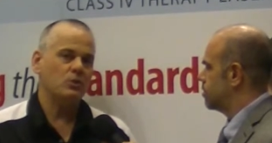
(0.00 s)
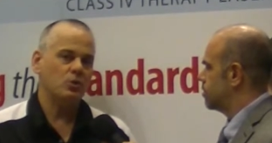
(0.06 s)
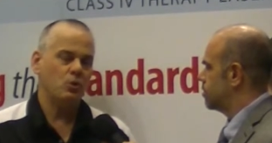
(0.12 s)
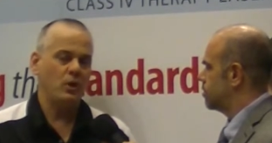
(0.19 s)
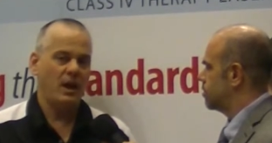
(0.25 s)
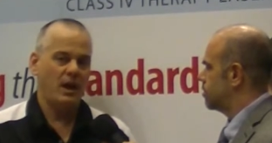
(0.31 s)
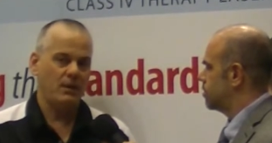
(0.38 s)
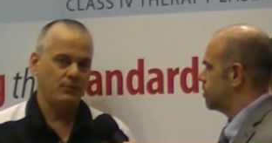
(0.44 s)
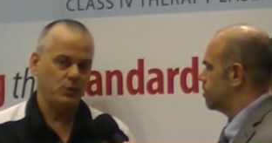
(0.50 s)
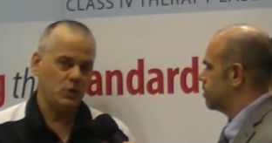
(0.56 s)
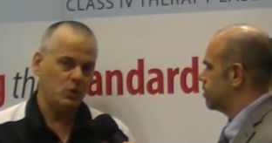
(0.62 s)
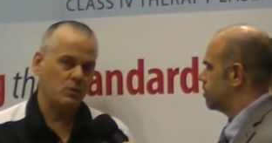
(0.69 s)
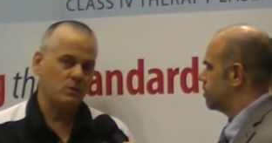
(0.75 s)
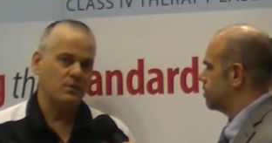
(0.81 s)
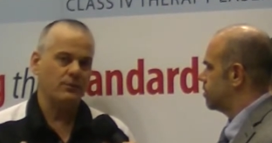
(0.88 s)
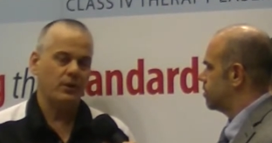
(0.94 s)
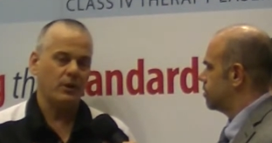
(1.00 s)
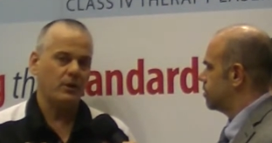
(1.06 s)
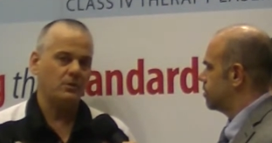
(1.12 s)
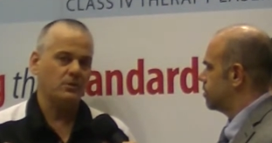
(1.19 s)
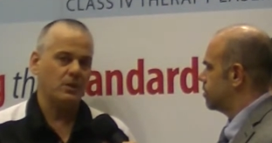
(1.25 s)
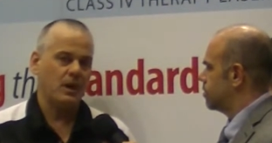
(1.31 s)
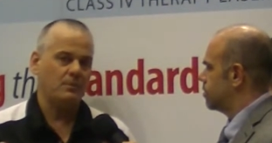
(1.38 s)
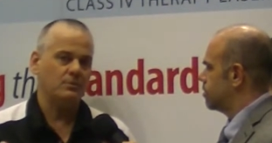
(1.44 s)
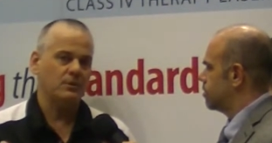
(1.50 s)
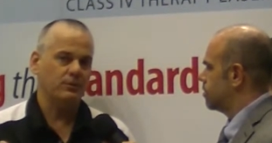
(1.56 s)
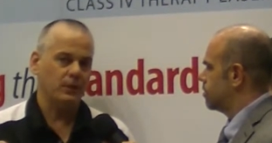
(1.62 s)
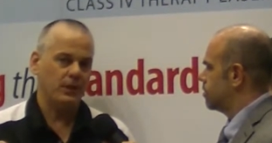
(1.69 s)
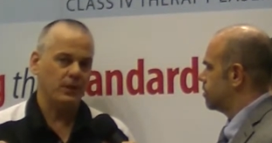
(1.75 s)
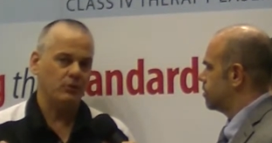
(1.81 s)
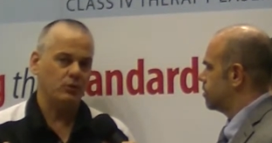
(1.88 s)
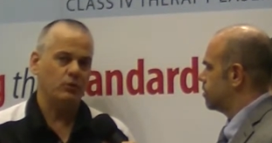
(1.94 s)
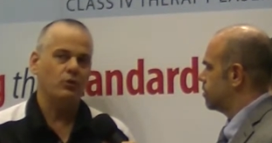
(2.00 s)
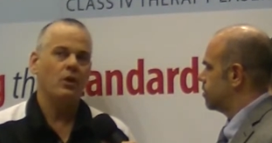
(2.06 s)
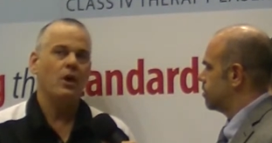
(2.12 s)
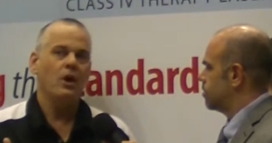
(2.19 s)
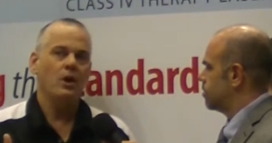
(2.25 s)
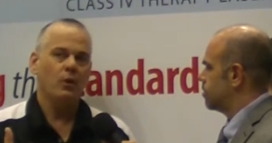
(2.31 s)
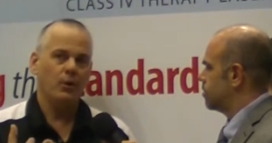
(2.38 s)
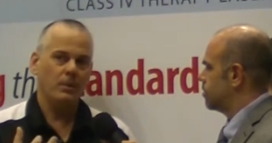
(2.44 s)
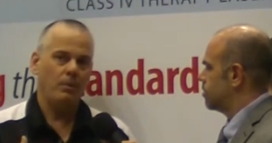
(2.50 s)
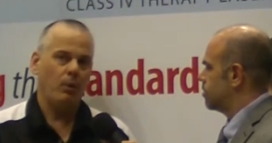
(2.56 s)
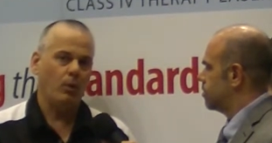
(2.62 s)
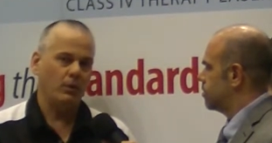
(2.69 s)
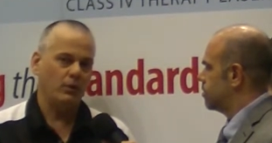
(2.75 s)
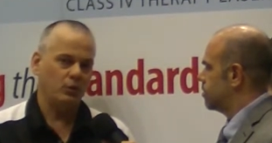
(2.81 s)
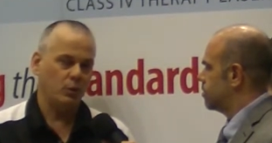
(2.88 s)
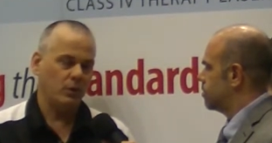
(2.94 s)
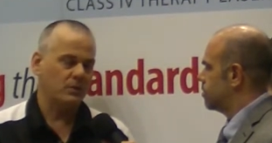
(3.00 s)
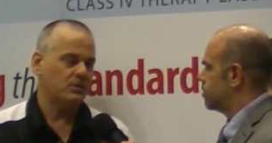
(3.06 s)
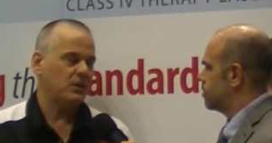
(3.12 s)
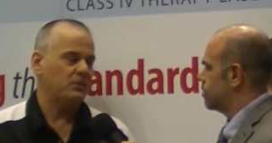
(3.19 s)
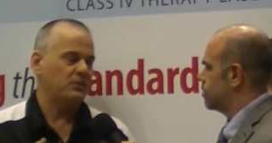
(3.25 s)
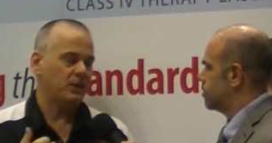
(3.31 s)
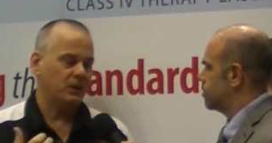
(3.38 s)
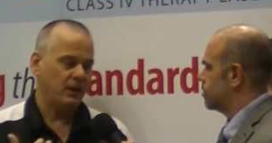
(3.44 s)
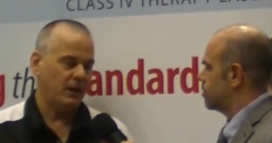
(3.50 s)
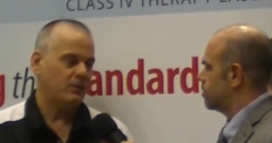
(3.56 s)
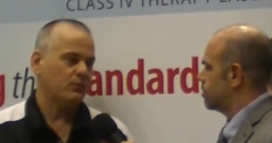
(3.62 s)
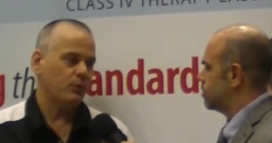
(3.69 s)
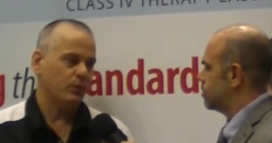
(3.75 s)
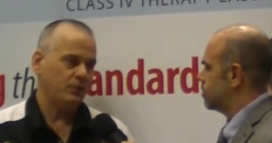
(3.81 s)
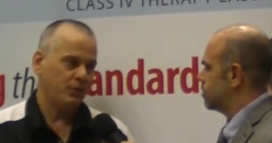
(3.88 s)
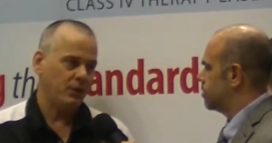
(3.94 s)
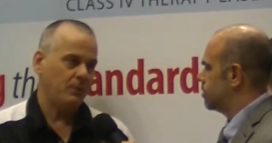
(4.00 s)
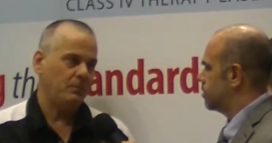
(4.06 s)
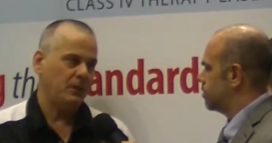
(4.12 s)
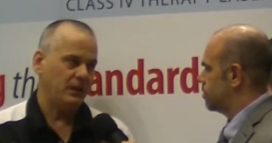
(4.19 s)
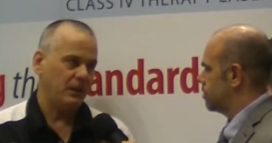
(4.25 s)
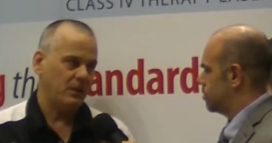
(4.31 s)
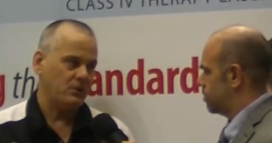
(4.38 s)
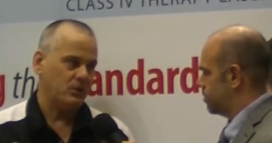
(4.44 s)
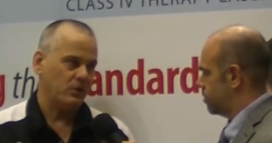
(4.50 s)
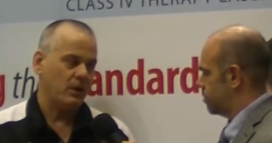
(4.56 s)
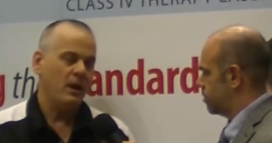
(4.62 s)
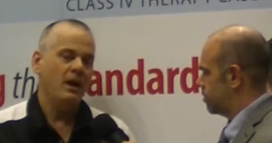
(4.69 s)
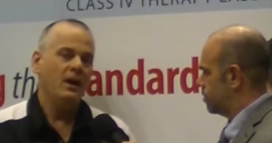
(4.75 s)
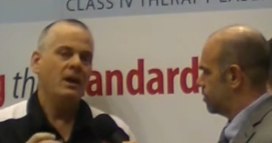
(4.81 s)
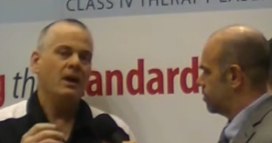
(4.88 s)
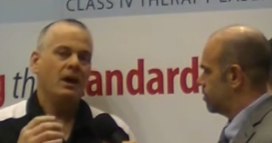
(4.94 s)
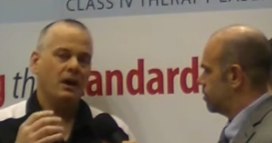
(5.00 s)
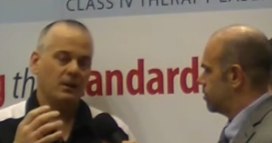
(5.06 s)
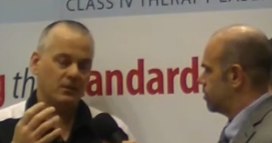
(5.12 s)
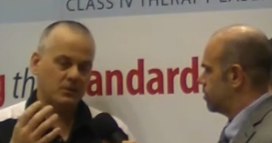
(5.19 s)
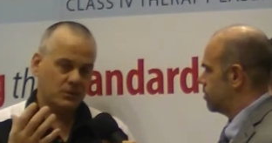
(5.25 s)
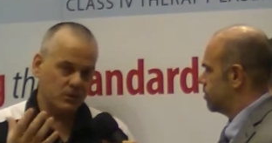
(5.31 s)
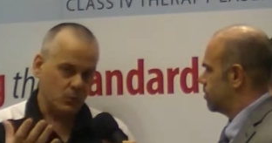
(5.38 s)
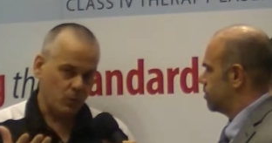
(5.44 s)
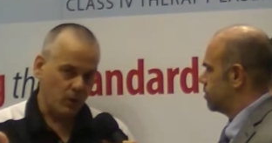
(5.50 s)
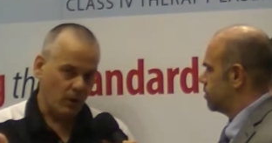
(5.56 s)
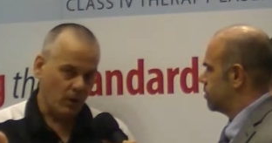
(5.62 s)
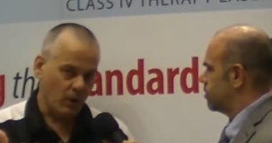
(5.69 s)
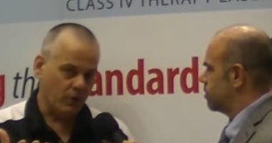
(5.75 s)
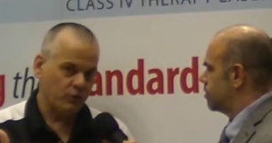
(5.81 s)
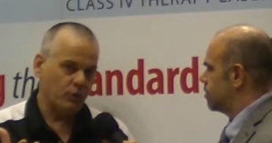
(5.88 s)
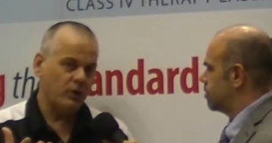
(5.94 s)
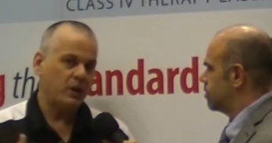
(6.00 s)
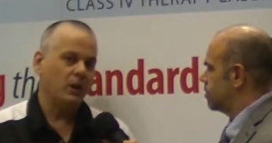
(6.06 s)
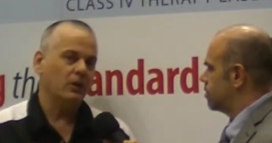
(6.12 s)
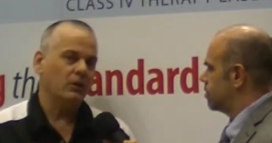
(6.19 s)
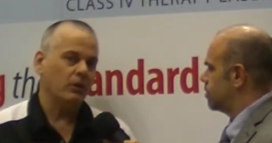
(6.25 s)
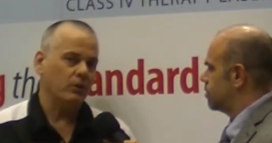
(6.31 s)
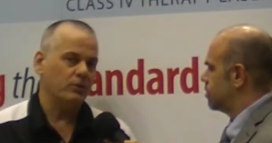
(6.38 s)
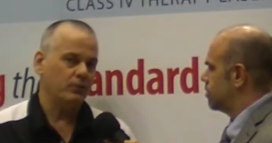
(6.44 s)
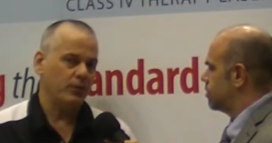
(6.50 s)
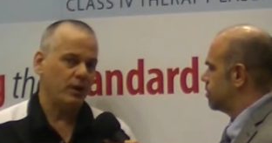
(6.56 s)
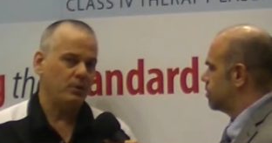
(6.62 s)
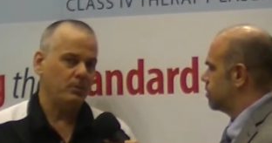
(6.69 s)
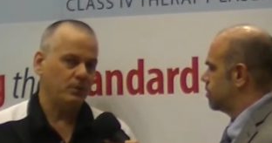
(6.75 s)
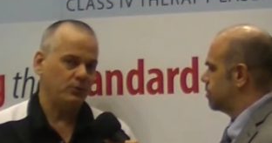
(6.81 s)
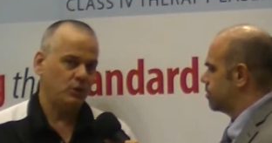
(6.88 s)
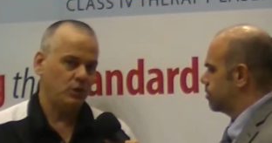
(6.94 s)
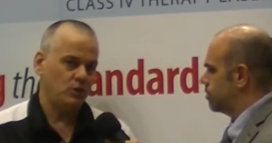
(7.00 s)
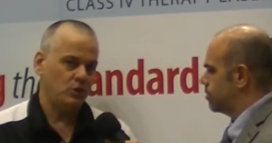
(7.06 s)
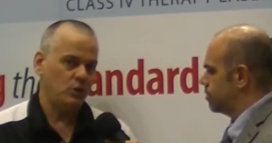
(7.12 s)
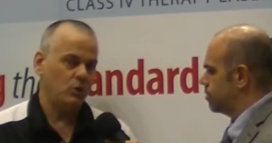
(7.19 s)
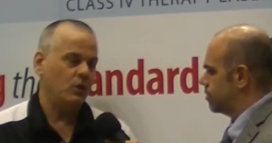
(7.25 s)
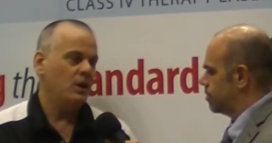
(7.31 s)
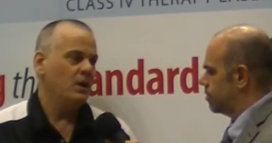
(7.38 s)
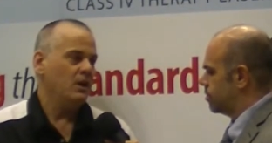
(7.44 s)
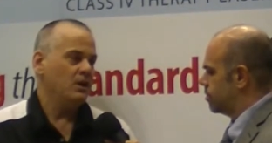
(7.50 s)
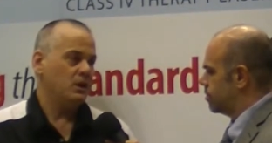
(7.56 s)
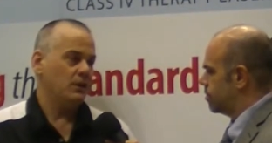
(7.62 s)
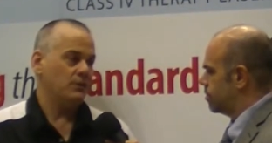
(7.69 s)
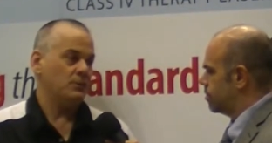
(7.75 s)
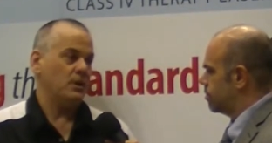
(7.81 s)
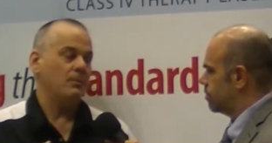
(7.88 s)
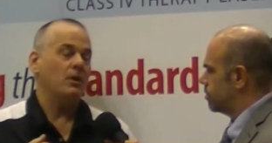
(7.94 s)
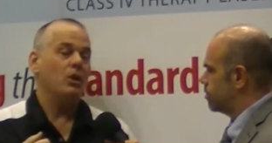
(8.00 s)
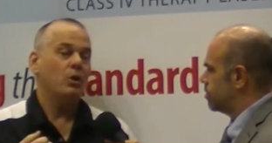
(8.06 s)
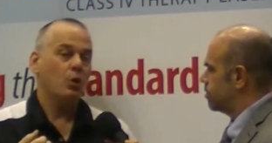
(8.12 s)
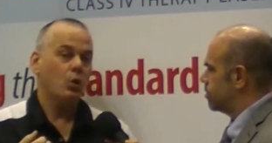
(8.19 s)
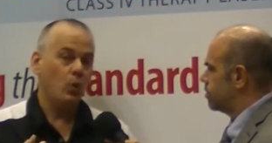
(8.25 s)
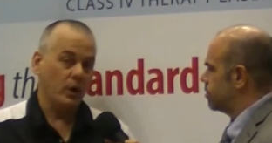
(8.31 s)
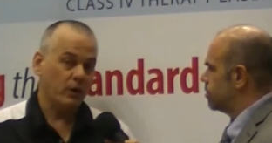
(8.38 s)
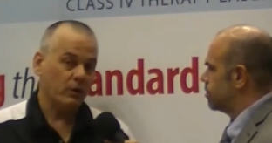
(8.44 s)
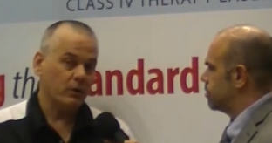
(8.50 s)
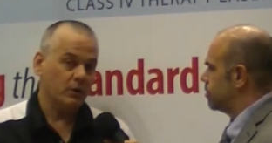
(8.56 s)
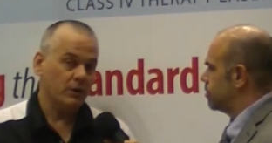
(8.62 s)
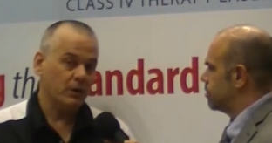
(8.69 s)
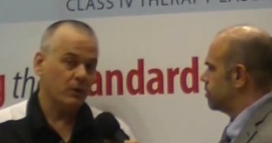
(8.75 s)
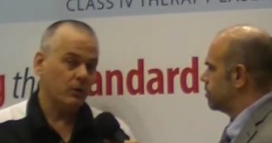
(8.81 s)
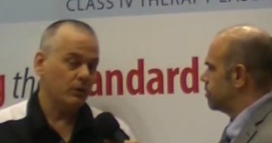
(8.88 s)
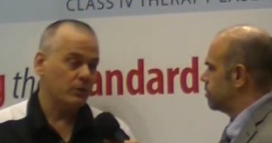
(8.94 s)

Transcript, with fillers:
Speaker 1: who have used the various types of lasers report to us that the class 4 therapy laser, uh, since we are treating a larger volume of tissue, gives them quicker clinical